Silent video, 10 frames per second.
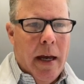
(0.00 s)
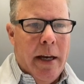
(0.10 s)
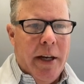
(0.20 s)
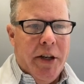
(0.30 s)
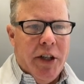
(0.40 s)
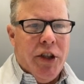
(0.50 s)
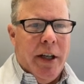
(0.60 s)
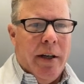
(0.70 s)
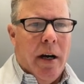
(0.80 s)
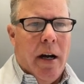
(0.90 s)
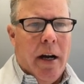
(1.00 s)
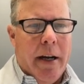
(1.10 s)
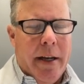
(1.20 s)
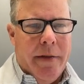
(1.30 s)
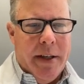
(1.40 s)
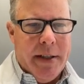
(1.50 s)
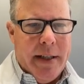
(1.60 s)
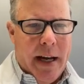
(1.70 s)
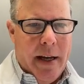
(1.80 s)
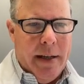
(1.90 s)
In addition, in
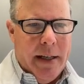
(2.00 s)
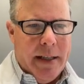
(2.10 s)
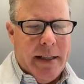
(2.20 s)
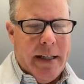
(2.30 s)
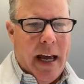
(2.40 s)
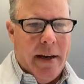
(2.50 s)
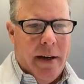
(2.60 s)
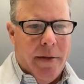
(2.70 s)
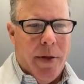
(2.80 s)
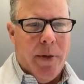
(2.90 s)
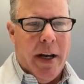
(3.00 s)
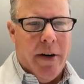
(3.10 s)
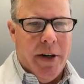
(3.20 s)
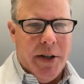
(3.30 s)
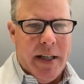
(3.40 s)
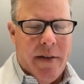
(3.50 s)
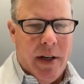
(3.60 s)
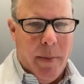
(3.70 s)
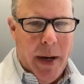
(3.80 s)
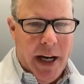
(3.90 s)
this set of
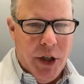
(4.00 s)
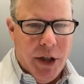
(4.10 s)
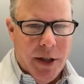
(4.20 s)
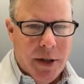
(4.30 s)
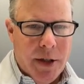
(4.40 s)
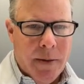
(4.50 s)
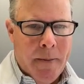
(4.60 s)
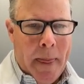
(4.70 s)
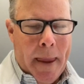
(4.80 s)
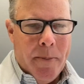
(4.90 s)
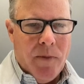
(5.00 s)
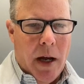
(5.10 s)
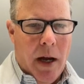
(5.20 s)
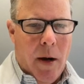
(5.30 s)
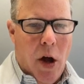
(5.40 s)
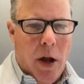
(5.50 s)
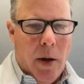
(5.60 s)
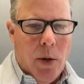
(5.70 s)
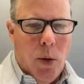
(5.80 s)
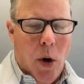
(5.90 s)
370 patients
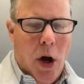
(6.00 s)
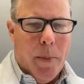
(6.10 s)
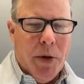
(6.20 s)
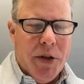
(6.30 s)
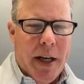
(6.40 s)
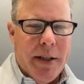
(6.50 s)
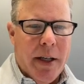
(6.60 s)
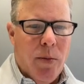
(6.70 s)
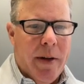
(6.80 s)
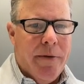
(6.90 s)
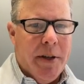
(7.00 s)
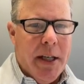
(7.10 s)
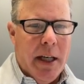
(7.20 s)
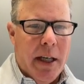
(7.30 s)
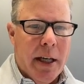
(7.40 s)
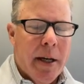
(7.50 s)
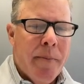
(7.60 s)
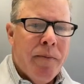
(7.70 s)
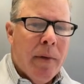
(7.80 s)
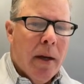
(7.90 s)
who all presented with fatigue,
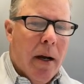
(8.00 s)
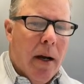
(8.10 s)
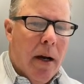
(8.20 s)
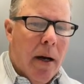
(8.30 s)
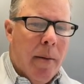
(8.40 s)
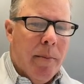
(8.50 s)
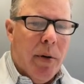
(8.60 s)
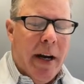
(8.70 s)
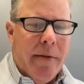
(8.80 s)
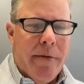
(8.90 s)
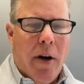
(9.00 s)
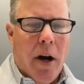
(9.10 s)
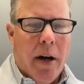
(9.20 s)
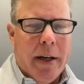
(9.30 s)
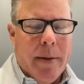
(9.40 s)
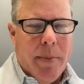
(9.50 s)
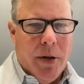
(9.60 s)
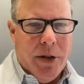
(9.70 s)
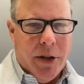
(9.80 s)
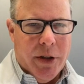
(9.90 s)
brain fog, and
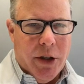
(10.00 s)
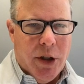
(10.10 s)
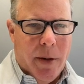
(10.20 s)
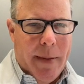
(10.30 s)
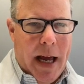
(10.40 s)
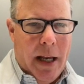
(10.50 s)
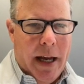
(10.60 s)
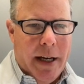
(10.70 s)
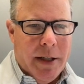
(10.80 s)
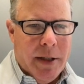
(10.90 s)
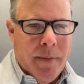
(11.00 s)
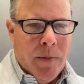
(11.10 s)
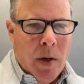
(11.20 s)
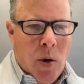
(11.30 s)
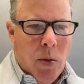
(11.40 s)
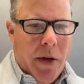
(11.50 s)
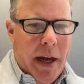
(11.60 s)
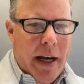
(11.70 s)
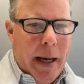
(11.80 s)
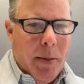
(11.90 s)
post-exertional malaise, we're
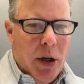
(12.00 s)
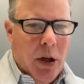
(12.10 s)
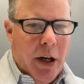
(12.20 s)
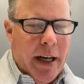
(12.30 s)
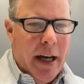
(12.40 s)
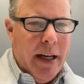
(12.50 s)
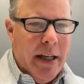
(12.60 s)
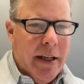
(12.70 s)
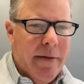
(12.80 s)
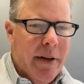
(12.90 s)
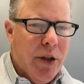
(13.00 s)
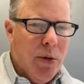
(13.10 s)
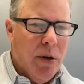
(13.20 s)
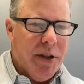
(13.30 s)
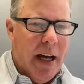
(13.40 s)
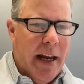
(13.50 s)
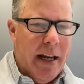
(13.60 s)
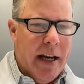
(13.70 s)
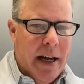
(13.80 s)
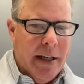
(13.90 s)
then able to look at individual
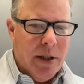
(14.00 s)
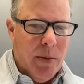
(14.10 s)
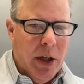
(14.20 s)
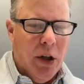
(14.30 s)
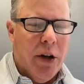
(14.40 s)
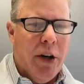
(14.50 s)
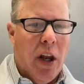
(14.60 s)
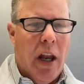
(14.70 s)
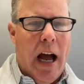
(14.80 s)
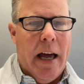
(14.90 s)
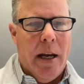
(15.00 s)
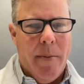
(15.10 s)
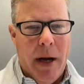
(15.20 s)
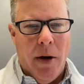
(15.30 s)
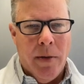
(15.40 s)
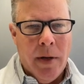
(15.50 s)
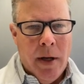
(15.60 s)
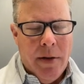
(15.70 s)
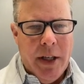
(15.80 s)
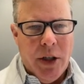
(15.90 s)
cytokines, and we learned a lot about
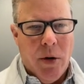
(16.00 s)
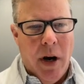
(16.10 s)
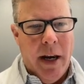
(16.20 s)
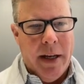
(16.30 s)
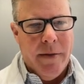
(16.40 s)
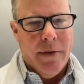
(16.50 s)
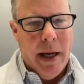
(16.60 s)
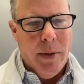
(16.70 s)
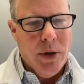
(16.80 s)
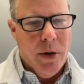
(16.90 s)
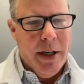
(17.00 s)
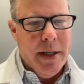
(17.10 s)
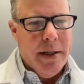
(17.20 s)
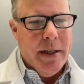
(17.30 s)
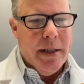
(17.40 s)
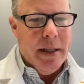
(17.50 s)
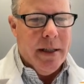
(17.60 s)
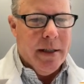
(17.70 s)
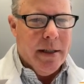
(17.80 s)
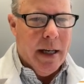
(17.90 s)
these chronic inflammatory
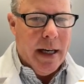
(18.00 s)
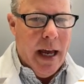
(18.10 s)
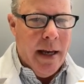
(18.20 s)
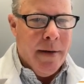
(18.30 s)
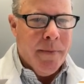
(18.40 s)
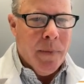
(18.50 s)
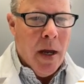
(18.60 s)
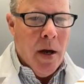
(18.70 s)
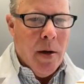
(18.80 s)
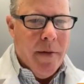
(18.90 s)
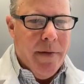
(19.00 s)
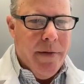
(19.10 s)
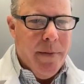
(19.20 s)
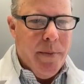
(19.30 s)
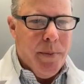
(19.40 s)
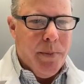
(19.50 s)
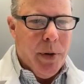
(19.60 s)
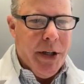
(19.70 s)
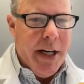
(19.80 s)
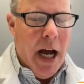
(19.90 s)
diseases. Again,
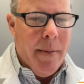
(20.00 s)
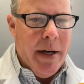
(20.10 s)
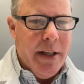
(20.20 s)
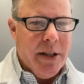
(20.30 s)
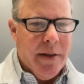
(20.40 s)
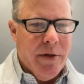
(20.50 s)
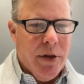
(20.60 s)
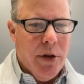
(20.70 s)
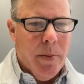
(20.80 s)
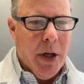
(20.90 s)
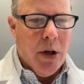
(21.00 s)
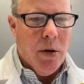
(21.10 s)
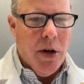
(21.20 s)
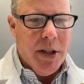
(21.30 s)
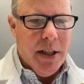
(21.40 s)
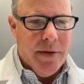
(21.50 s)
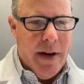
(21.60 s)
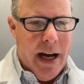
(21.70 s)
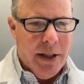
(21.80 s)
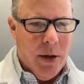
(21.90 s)
predominance of tumor necrosis
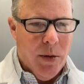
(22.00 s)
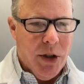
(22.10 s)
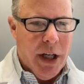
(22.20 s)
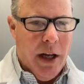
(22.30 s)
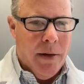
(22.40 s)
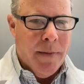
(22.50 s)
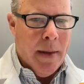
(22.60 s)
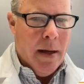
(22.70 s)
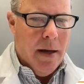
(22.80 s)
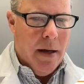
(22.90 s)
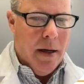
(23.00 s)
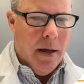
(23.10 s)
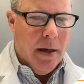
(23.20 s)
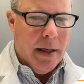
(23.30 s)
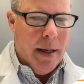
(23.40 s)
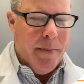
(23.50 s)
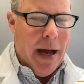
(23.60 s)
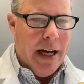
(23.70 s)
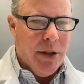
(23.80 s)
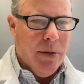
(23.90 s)
factor, which I'll get
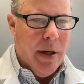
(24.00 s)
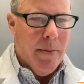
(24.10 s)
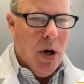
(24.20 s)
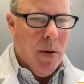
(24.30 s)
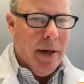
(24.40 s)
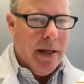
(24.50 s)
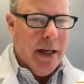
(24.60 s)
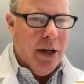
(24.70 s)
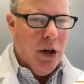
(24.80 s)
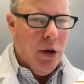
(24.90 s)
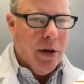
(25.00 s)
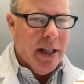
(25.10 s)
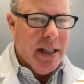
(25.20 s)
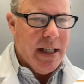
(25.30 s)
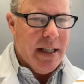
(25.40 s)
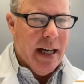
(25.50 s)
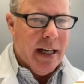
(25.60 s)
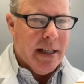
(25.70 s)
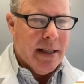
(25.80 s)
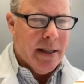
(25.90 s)
back to in a moment,
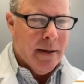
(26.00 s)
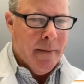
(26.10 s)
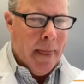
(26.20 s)
interleukin-6,